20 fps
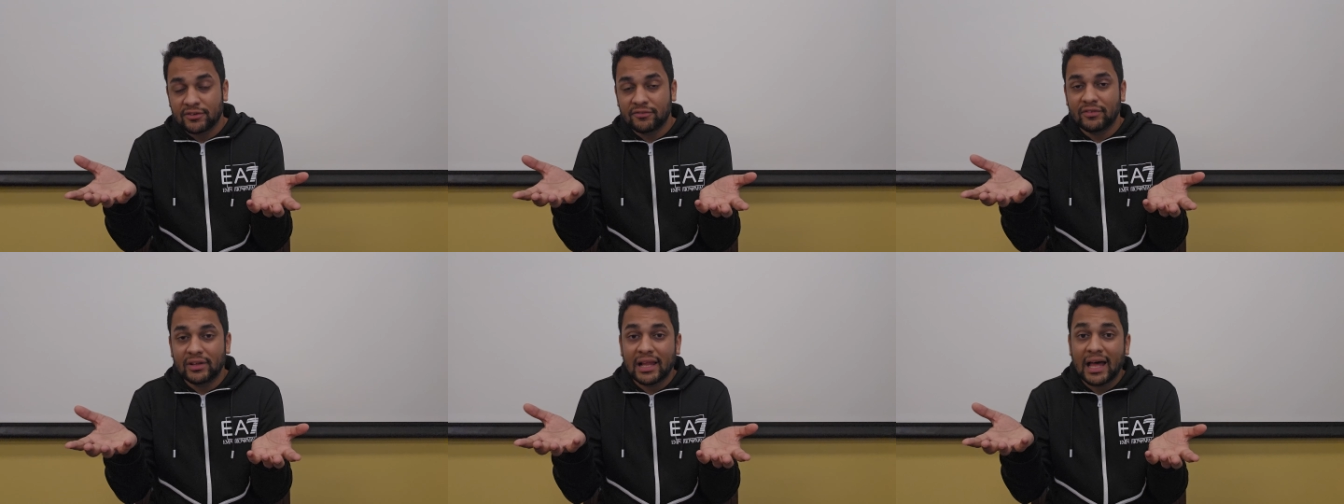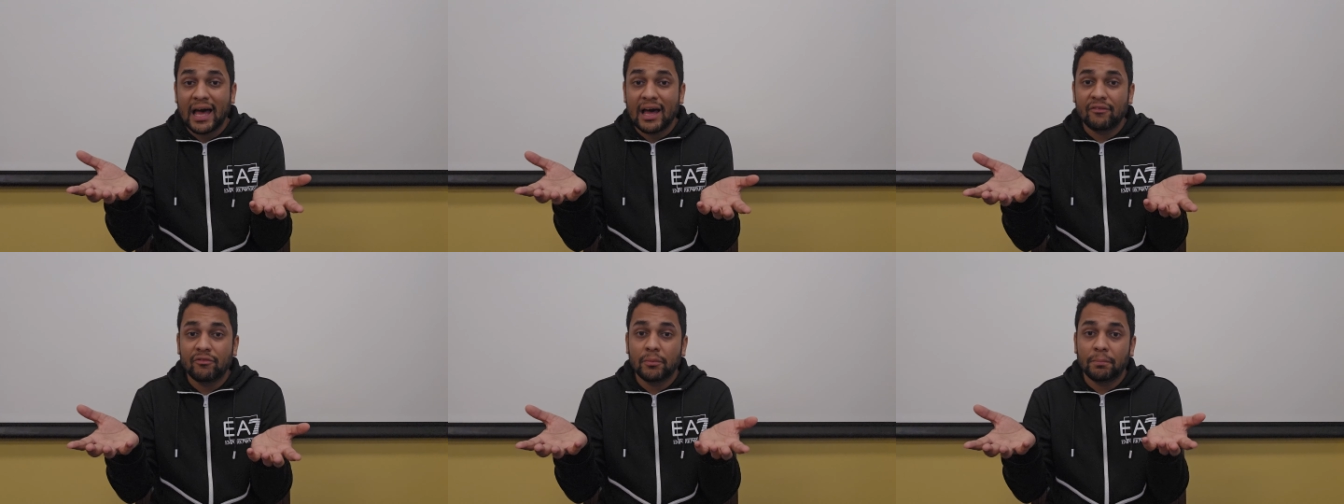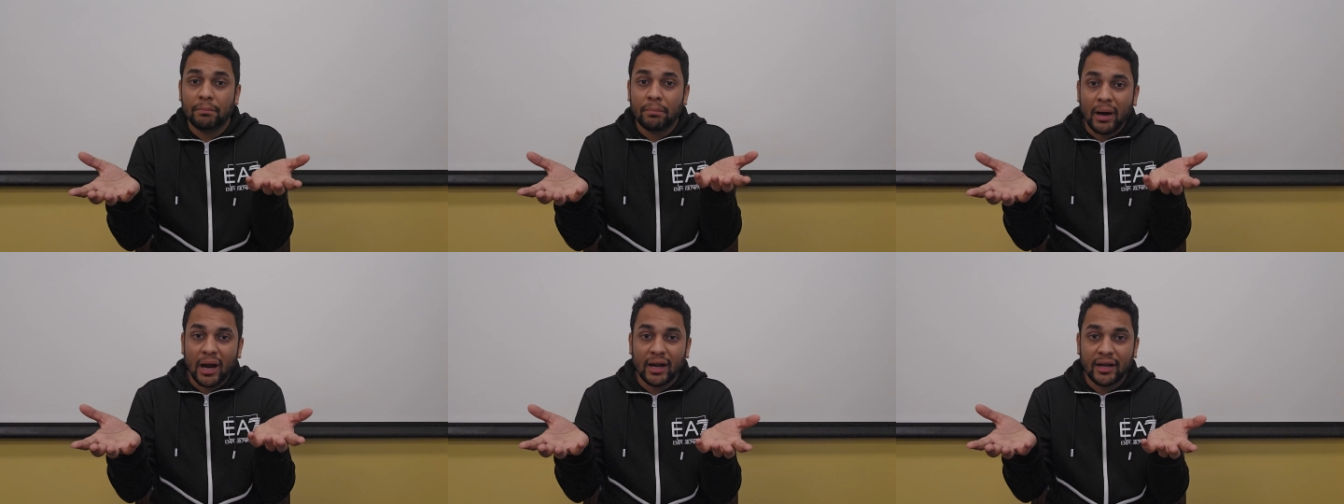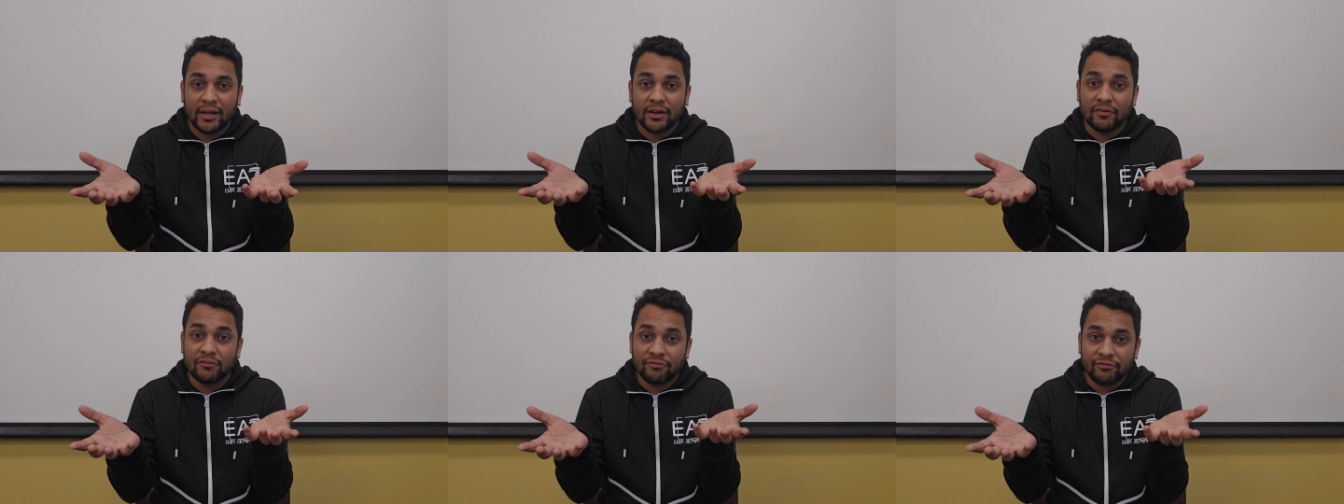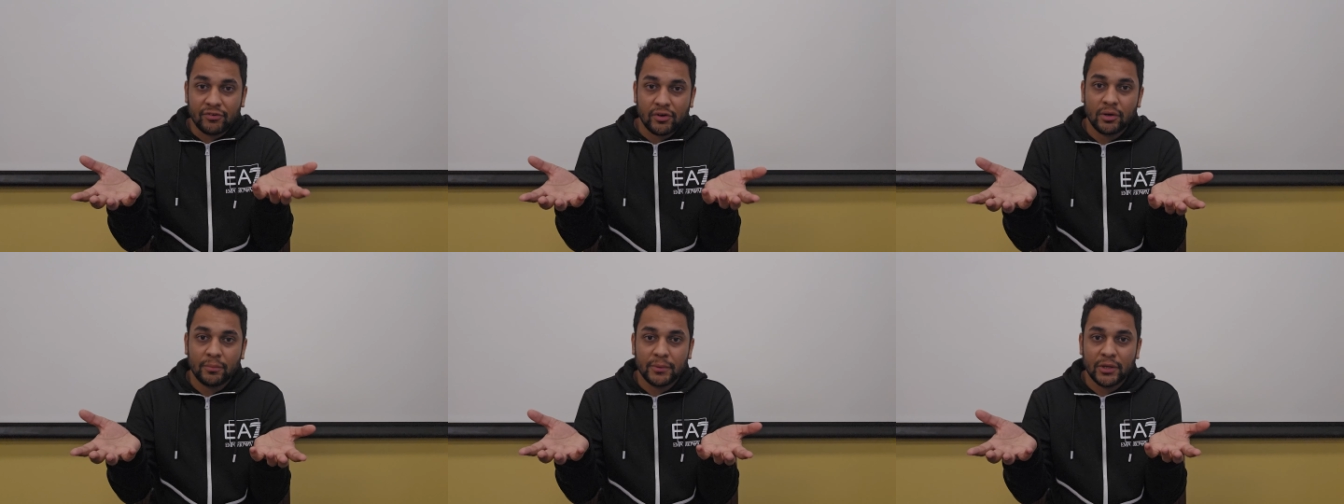will have a partner
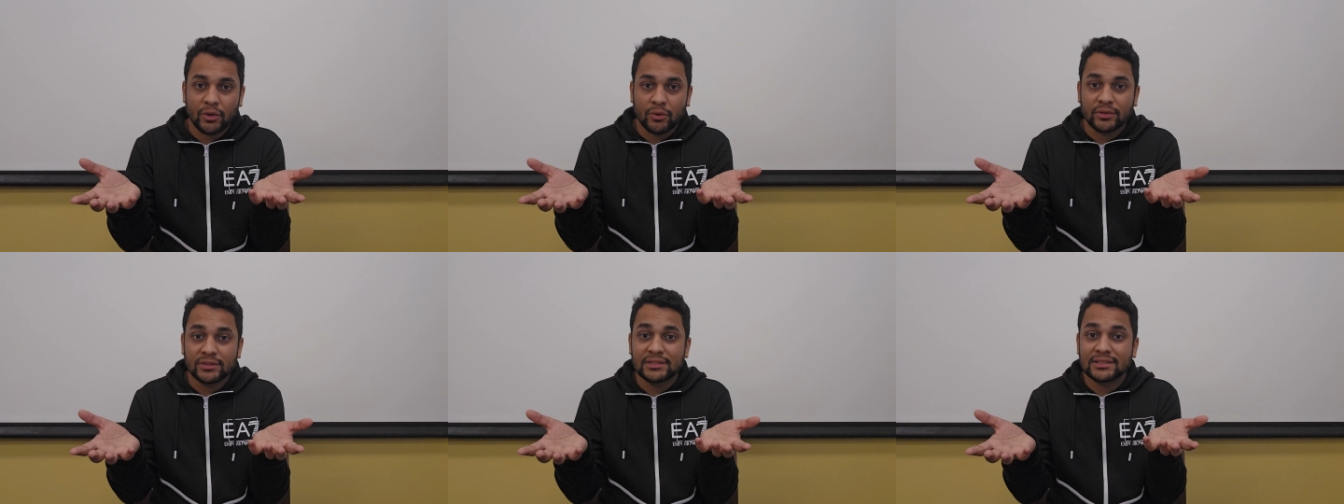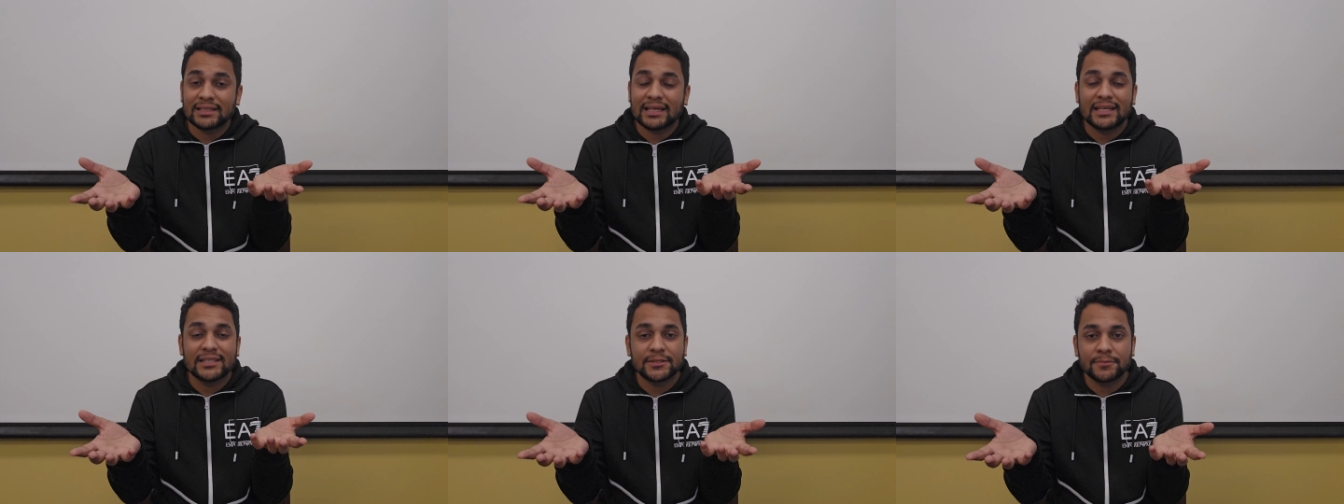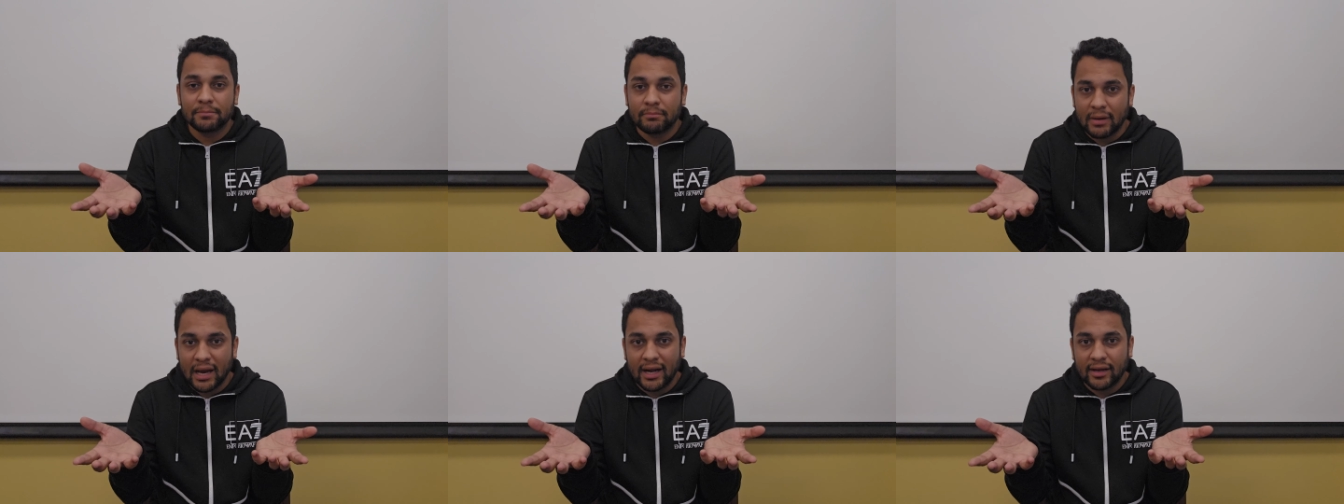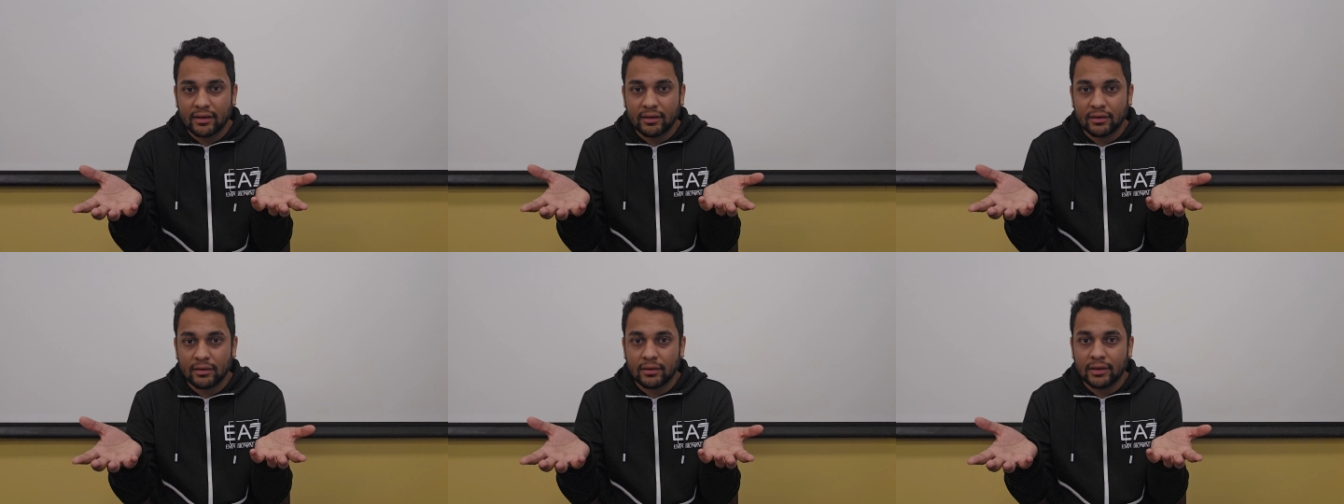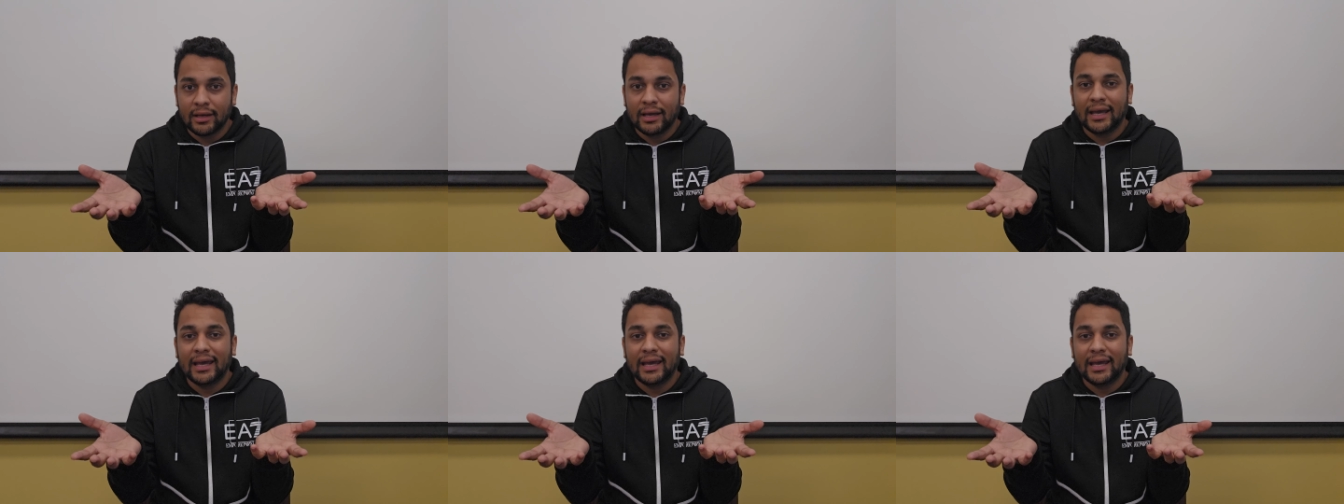fermions as matter,